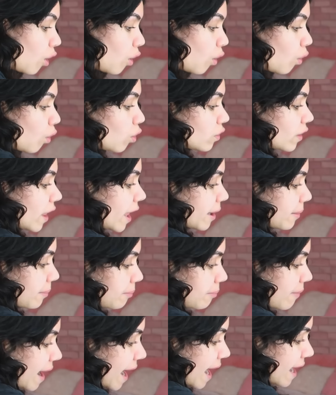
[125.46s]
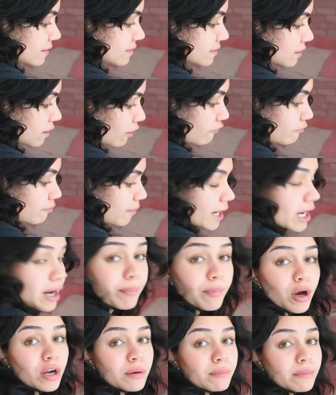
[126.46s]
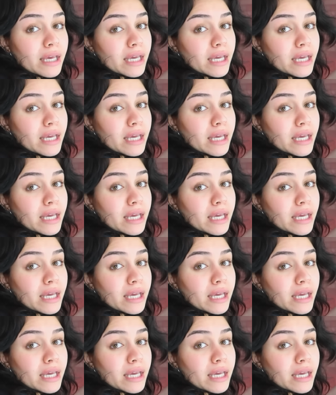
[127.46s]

a whole like mask of makeup on